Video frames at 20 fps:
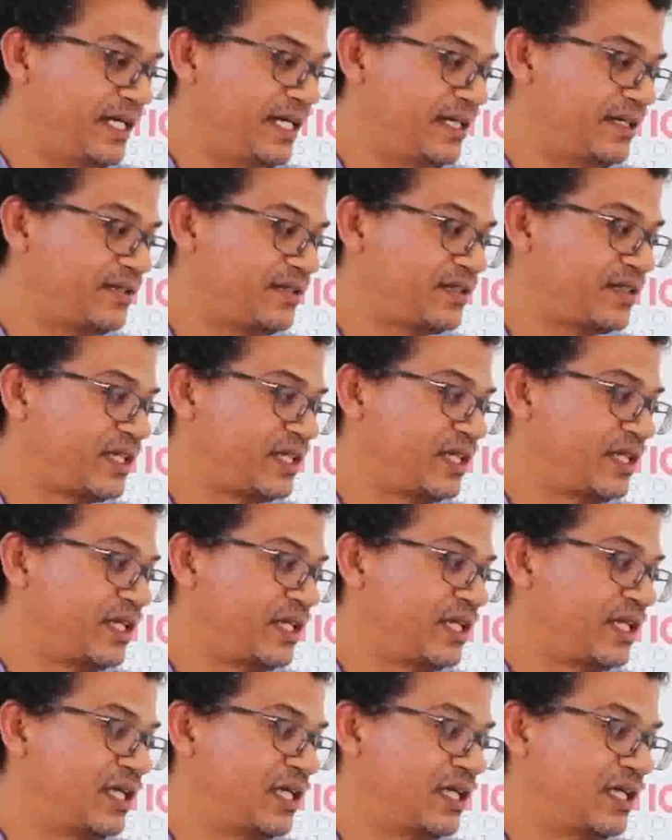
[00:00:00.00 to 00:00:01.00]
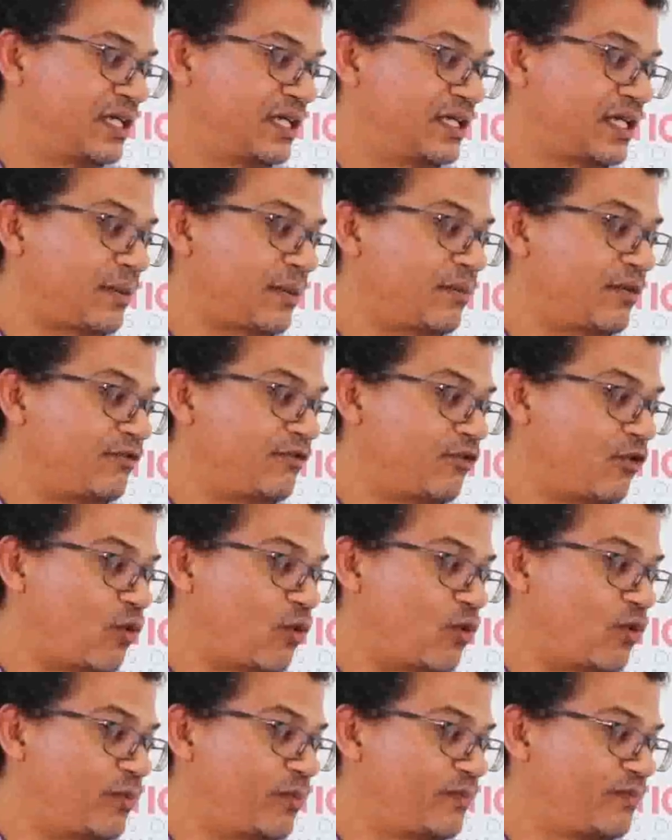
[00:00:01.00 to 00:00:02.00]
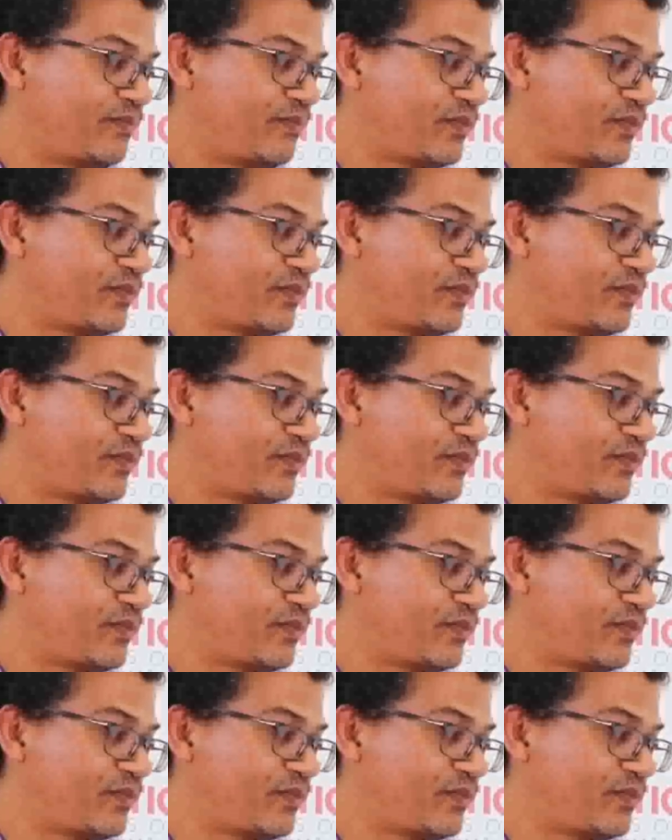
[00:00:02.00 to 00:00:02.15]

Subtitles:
is number 4,